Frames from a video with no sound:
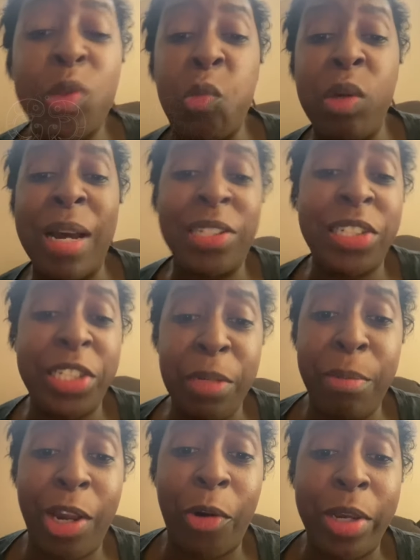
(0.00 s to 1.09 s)
We about to get
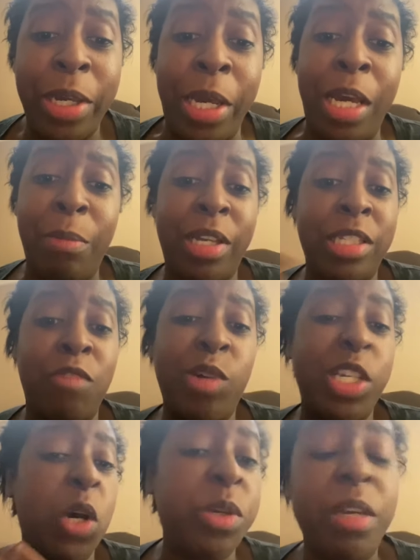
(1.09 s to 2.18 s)
married, because if
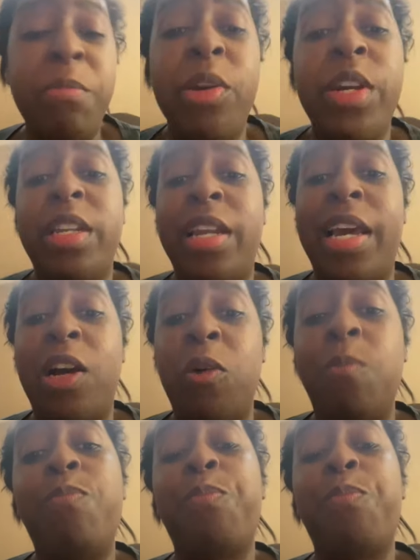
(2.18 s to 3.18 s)
we don't get married now,